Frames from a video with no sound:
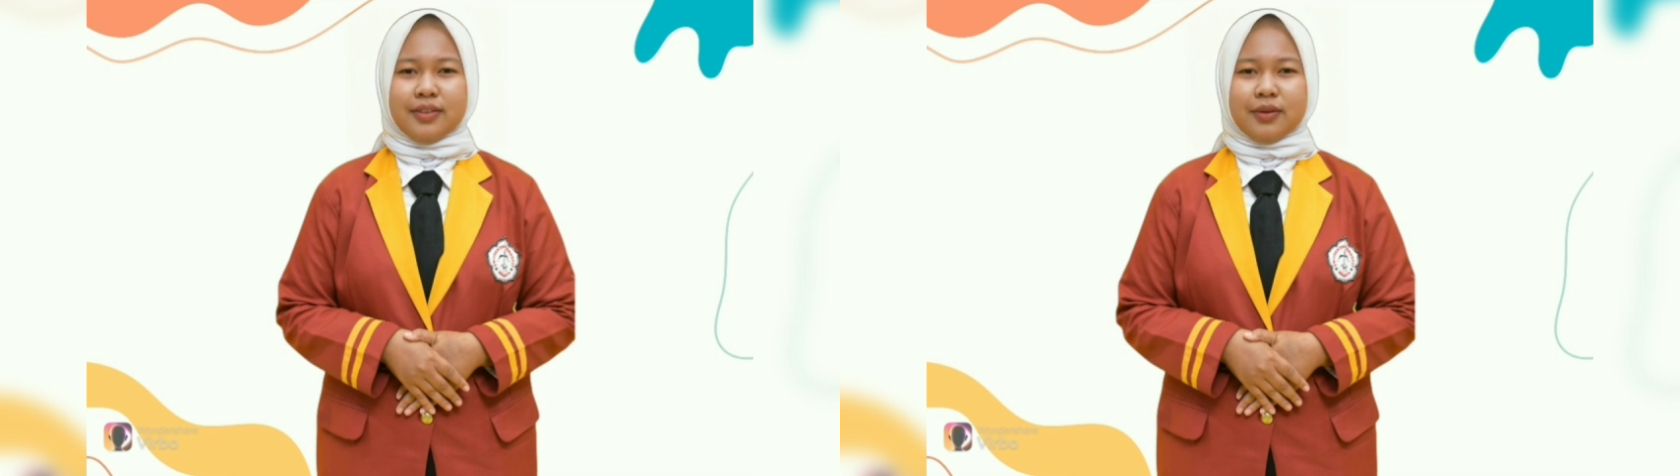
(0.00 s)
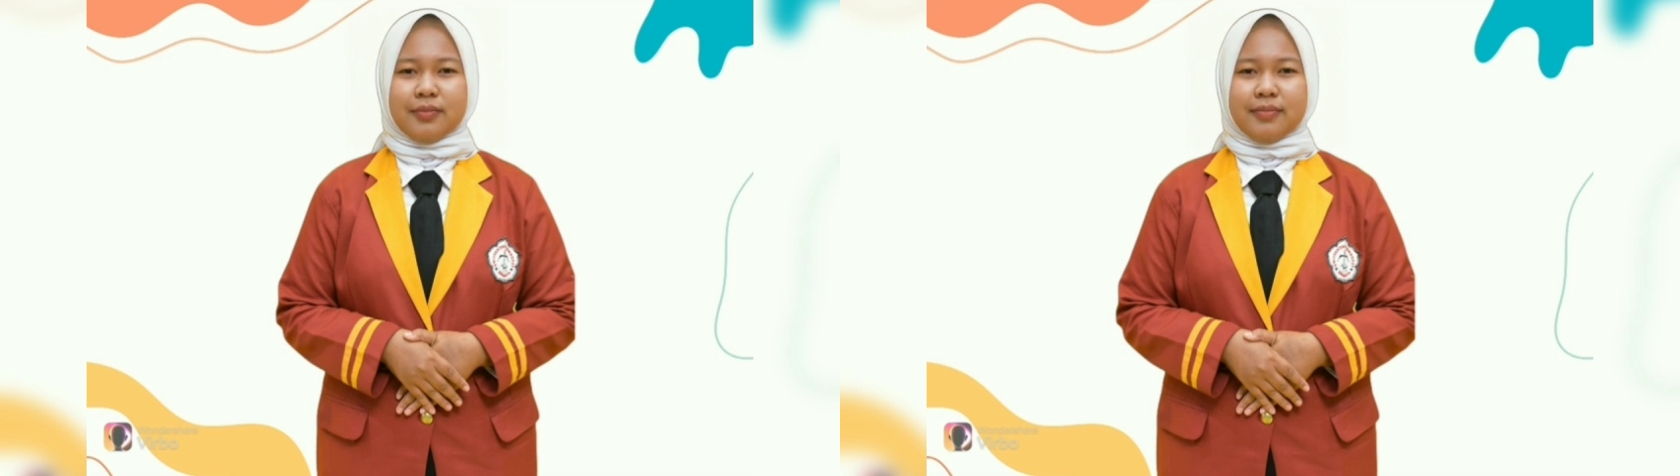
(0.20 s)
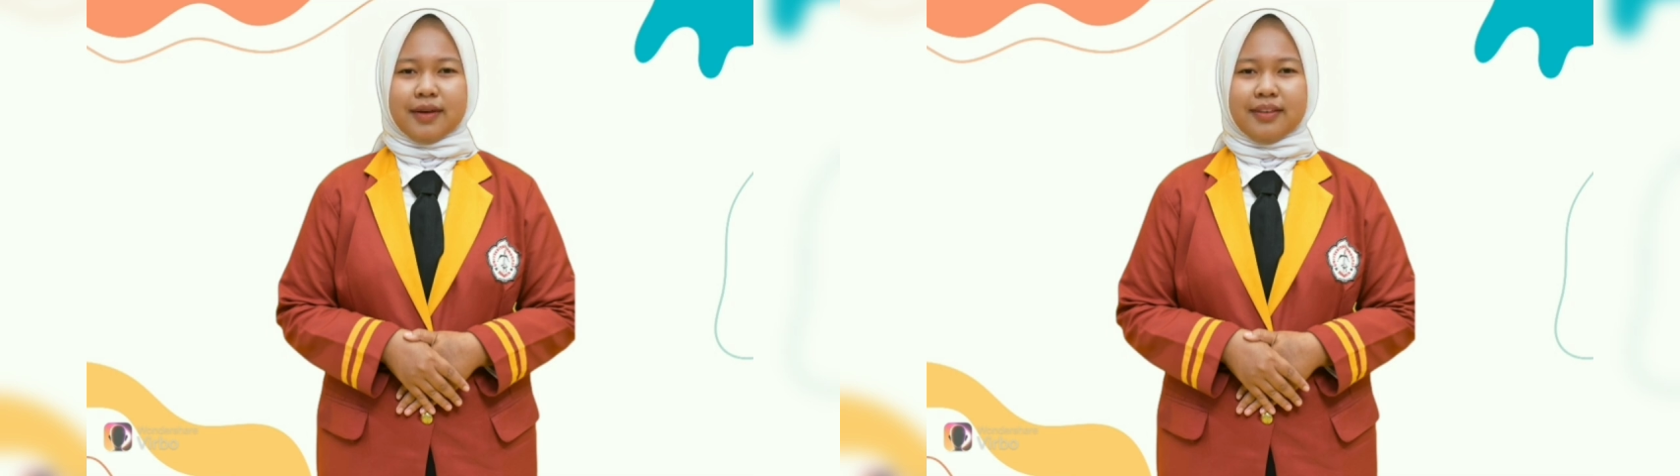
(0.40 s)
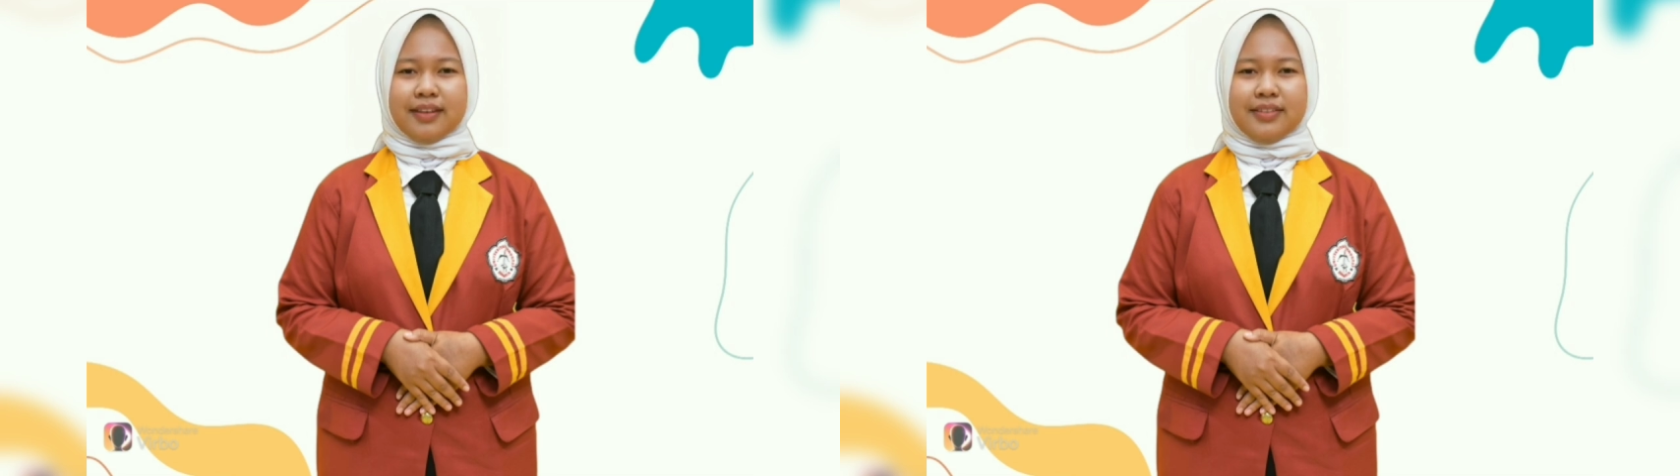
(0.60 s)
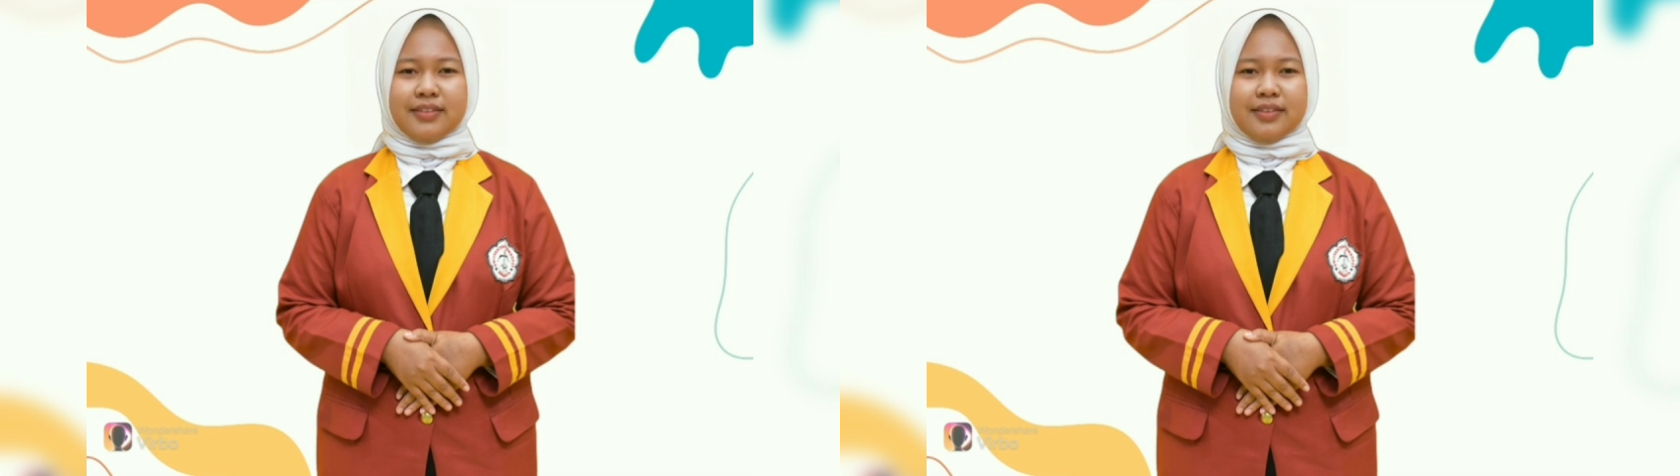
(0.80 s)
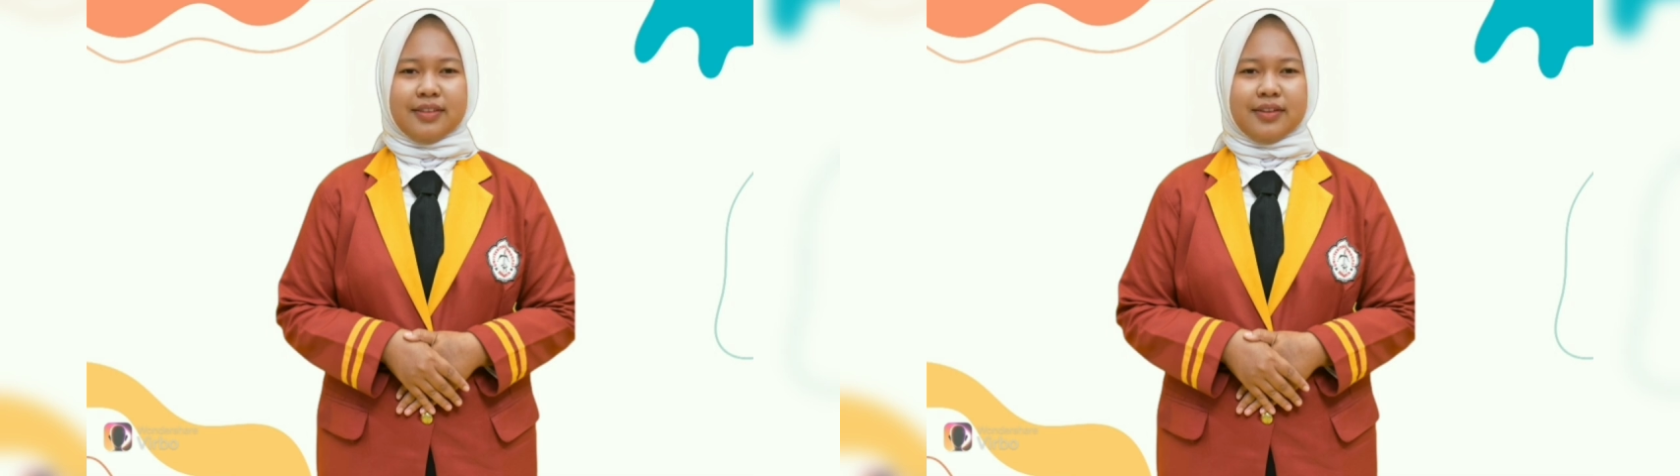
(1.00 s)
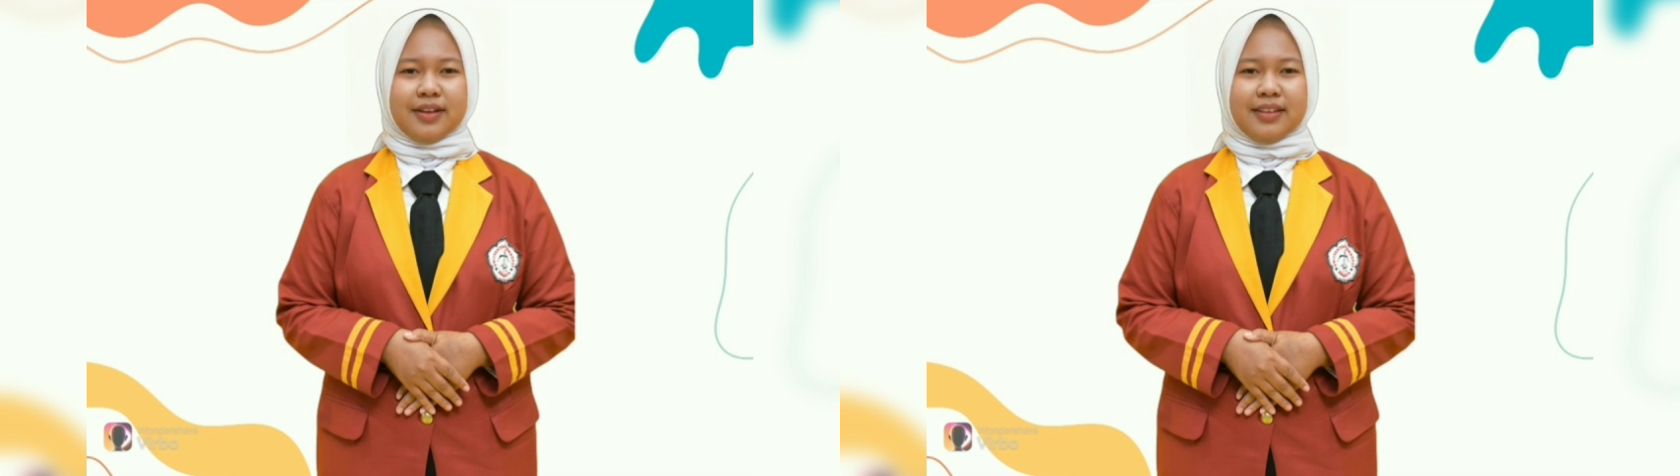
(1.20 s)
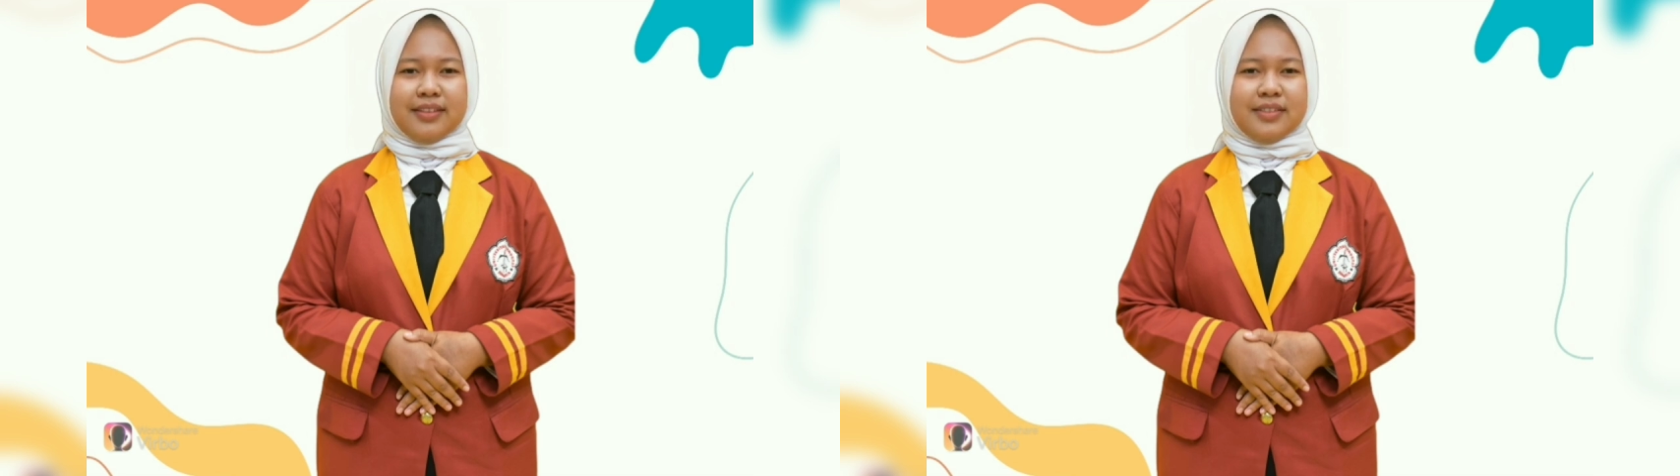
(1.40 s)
Normal balance. Credit.